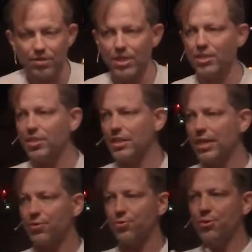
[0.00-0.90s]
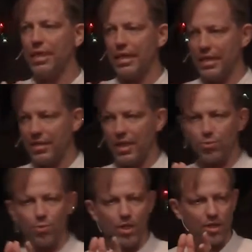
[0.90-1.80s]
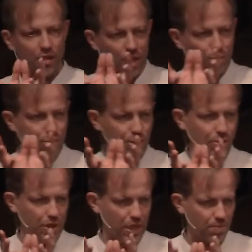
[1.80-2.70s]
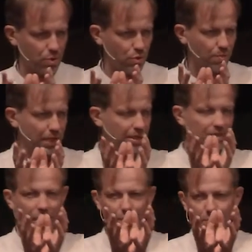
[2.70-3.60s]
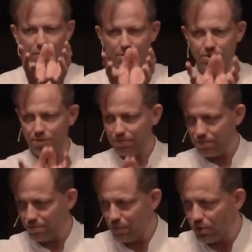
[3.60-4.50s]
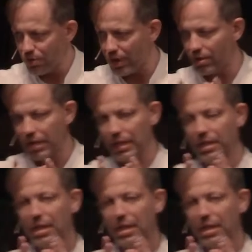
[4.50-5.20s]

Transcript: Jesus had 3 that were closer to him, whom he discipled more thoroughly.